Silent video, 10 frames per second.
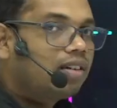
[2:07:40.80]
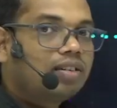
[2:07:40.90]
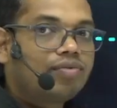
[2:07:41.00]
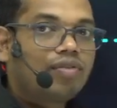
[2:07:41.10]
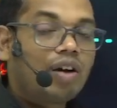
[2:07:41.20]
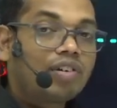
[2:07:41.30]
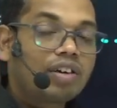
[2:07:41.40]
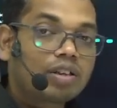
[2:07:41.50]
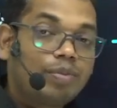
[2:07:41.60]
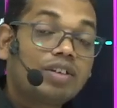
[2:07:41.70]
the flowering
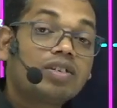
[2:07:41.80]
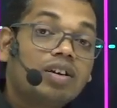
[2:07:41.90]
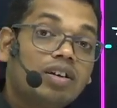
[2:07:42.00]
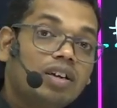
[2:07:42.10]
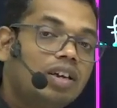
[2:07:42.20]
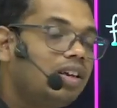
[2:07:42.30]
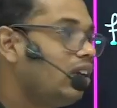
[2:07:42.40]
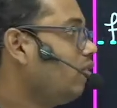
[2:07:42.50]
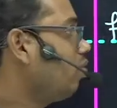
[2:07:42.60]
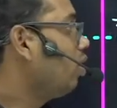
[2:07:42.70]
takes place,
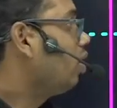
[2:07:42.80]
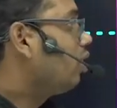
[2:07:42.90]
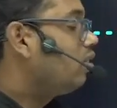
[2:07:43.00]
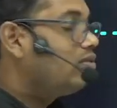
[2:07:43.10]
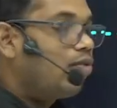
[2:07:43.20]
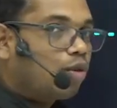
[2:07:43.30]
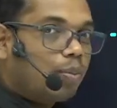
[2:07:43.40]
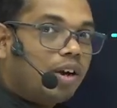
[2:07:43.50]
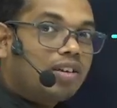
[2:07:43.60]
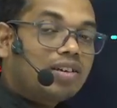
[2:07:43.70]
if the
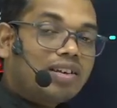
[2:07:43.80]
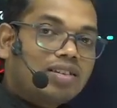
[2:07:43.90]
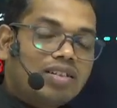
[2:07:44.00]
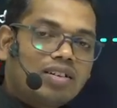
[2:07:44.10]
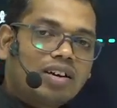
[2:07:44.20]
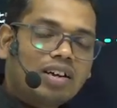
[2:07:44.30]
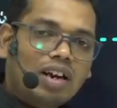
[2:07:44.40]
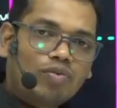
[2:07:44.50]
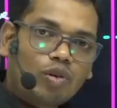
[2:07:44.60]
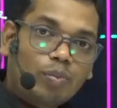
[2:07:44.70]
photoperiod is less than the
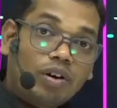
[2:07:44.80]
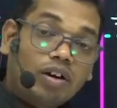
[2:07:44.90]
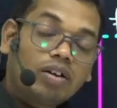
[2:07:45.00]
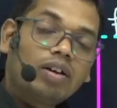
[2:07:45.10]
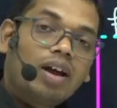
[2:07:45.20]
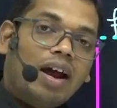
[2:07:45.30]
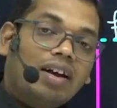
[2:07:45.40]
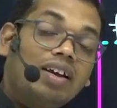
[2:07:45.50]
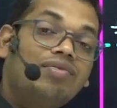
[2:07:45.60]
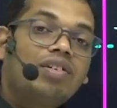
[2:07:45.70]
critical photoperiod, and
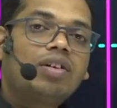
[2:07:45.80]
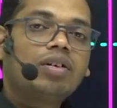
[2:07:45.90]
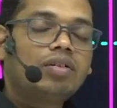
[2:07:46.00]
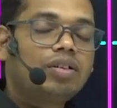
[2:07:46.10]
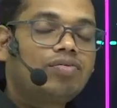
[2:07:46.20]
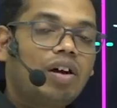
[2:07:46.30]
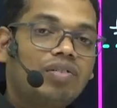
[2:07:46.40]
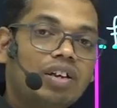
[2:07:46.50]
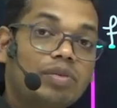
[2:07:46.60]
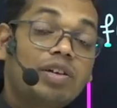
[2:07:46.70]
if the
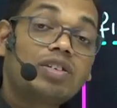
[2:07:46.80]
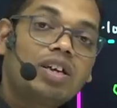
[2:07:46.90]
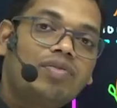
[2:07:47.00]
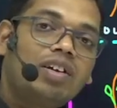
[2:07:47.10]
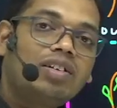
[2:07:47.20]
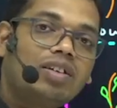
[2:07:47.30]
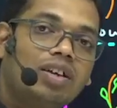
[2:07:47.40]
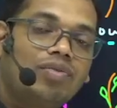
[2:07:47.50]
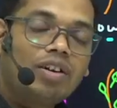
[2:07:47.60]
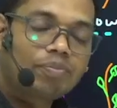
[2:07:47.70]
flowering takes place even
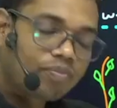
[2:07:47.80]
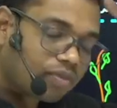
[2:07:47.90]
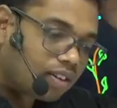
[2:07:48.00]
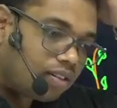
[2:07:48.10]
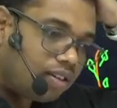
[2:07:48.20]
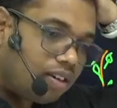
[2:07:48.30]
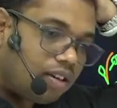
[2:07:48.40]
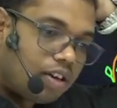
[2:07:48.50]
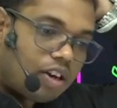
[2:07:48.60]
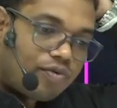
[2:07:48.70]
the
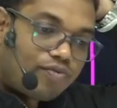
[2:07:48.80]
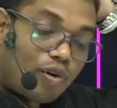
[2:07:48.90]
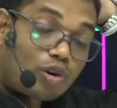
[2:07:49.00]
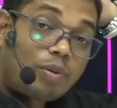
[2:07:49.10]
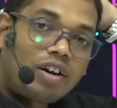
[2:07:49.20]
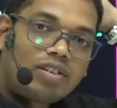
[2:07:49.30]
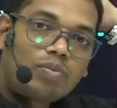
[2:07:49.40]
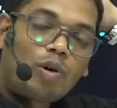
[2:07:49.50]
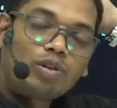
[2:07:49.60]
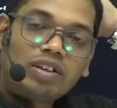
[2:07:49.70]
photoperiod is
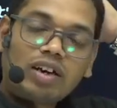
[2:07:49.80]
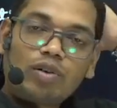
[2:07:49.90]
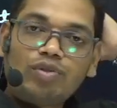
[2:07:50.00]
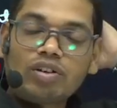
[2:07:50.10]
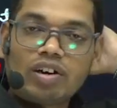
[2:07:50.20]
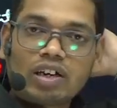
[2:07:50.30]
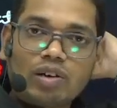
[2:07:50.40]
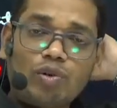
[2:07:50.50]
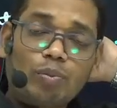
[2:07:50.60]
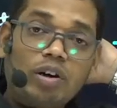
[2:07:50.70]
more than that of the critical
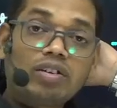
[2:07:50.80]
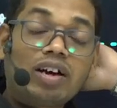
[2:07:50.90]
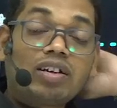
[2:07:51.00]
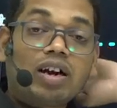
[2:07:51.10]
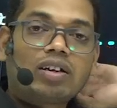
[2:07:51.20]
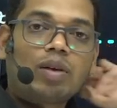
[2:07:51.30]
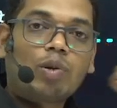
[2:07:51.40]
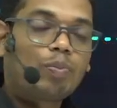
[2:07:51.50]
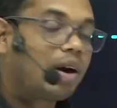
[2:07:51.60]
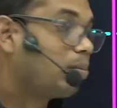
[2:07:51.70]
photoperiod, that type
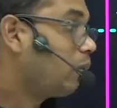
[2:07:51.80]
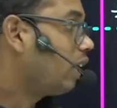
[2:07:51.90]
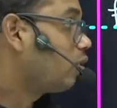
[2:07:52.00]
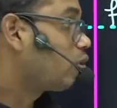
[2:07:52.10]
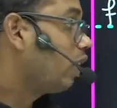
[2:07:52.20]
of plant is called